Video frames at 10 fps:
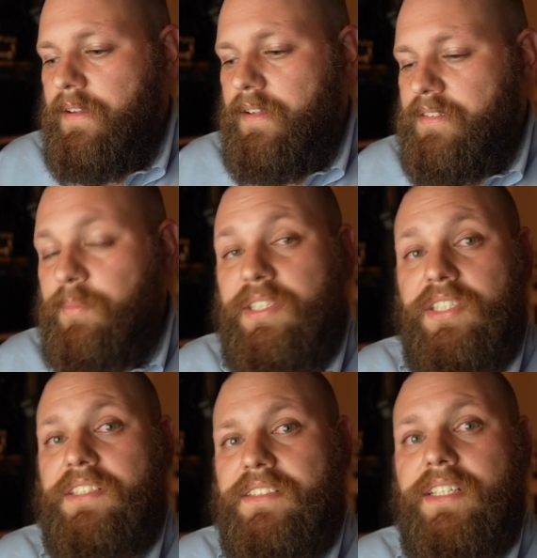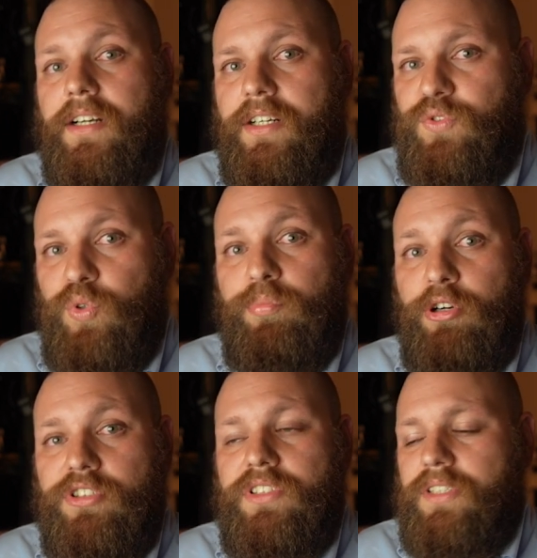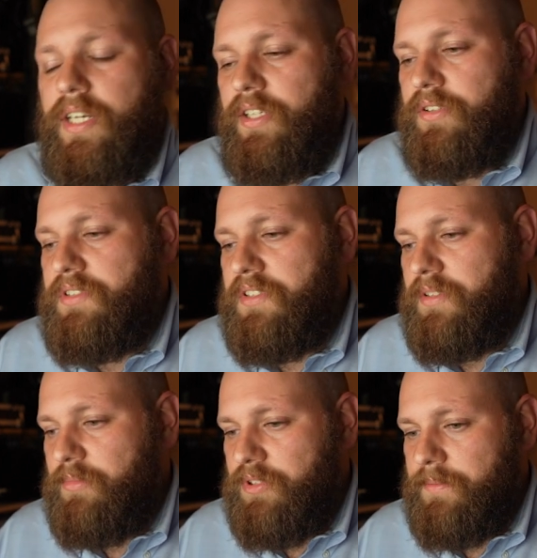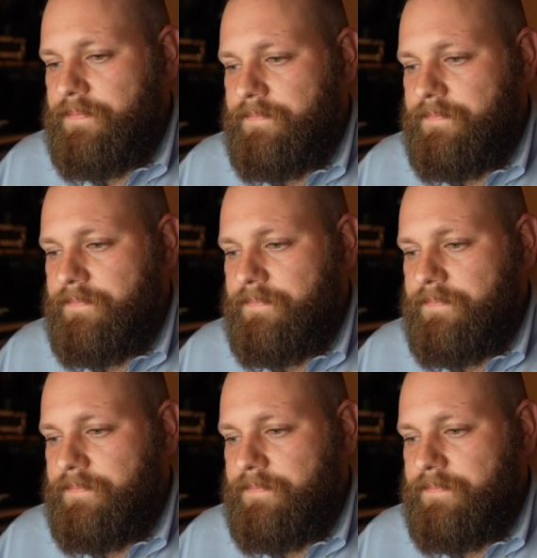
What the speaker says: Something to consider as you approach designing your systems.